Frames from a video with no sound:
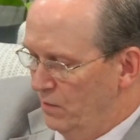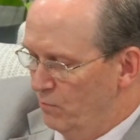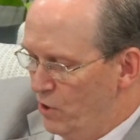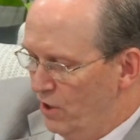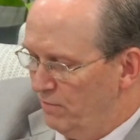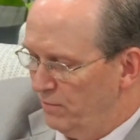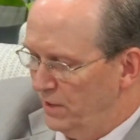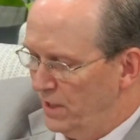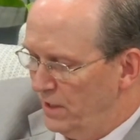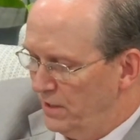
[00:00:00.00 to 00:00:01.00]
marvel
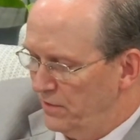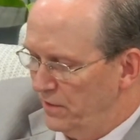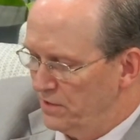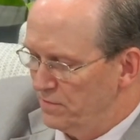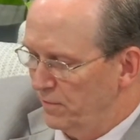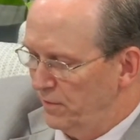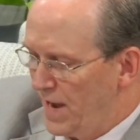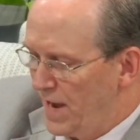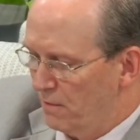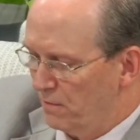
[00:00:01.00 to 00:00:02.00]
not at this, for the
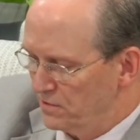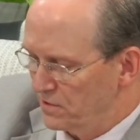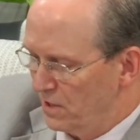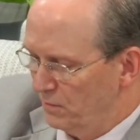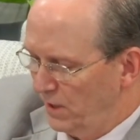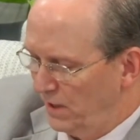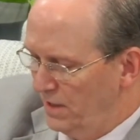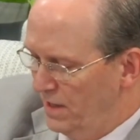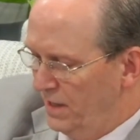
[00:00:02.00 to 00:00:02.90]
hour is coming